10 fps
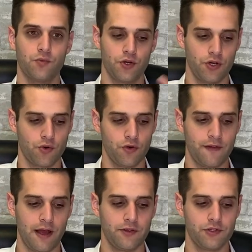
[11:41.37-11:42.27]
What are your core
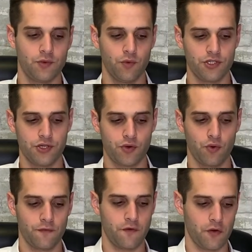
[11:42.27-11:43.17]
values? What's your
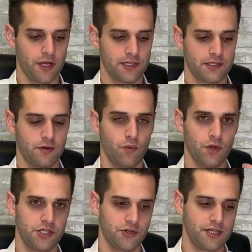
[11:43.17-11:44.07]
core focus?
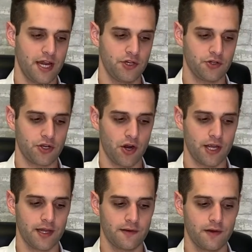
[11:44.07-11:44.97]
What's your ten-year
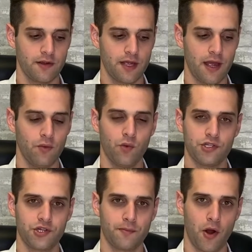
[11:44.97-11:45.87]
target? Okay,
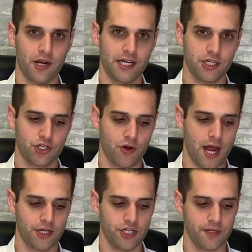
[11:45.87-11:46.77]
what's your marketing
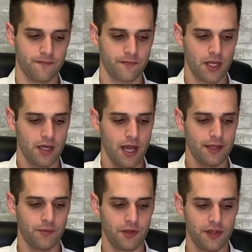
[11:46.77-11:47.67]
strategy?
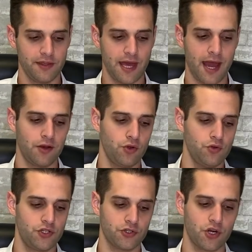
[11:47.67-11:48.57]
And then within that,
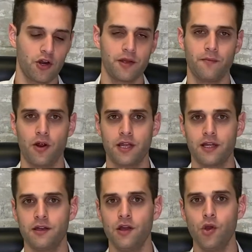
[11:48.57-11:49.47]
who's your target
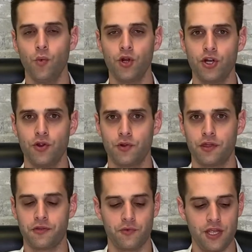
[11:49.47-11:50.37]
market? What are your
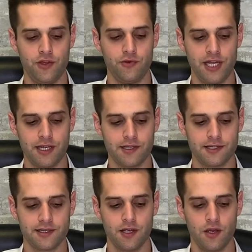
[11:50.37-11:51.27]
three
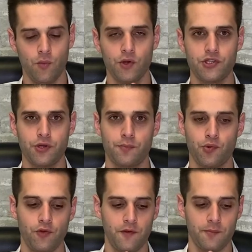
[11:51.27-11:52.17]
uniques? What's your
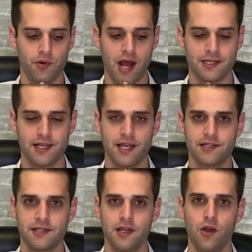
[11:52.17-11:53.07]
proven
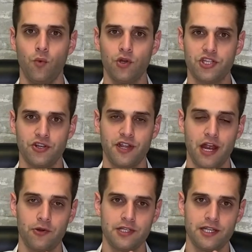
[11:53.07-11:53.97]
process? What's your
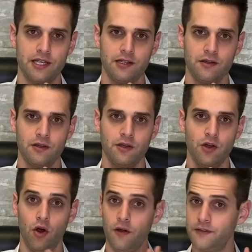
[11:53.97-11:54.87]
guarantee?
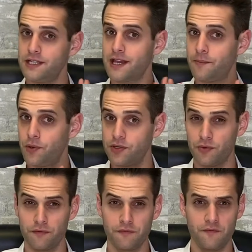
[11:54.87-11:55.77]
All these get put into
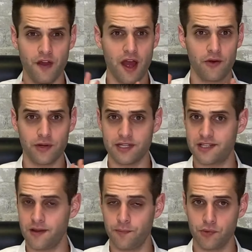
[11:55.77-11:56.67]
a very
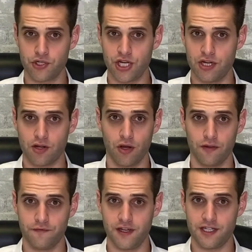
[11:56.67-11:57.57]
simple sheet called
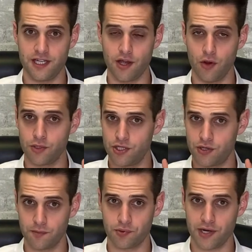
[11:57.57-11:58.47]
a V T O, which you
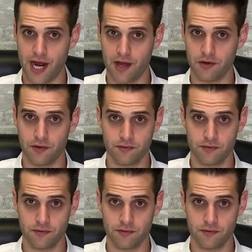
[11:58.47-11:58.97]
can print out.